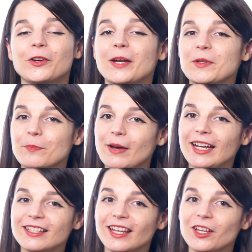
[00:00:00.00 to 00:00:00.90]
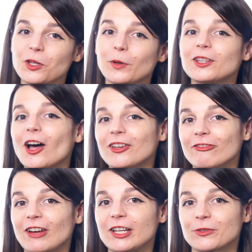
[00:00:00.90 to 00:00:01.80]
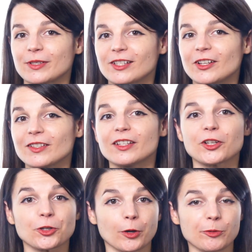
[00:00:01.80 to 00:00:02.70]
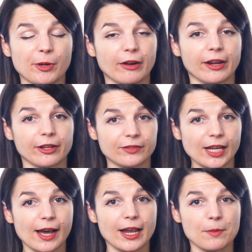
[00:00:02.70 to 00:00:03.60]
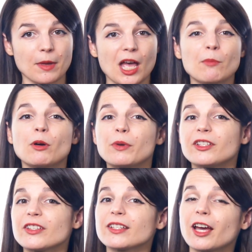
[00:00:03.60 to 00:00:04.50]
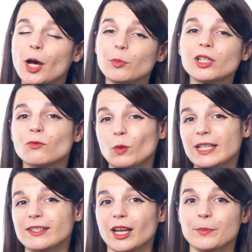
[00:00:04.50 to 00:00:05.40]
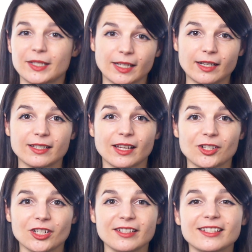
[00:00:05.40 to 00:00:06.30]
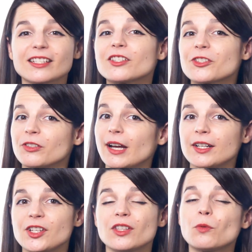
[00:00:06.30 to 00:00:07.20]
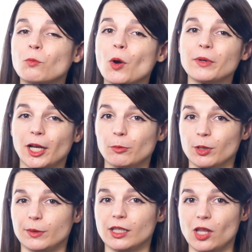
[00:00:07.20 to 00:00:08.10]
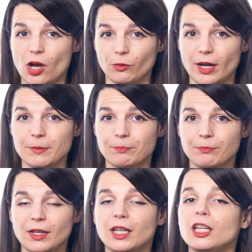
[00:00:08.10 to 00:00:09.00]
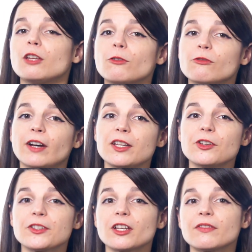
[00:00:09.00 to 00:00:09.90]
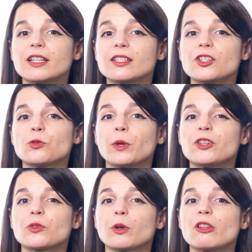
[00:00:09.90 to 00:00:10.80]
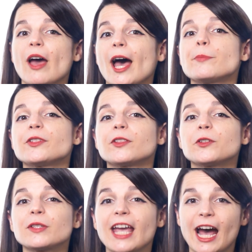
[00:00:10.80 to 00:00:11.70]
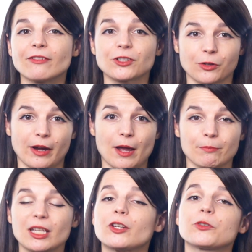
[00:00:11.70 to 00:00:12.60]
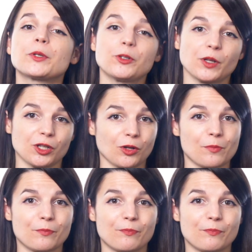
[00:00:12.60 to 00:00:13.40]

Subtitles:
Cramming might get you a lot of fast results in a short period of time, but with just a couple of one-time study sessions, it's a strategy that won't help you in the long run. If you find yourself in a situation where you absolutely have to cram, here's what you can do.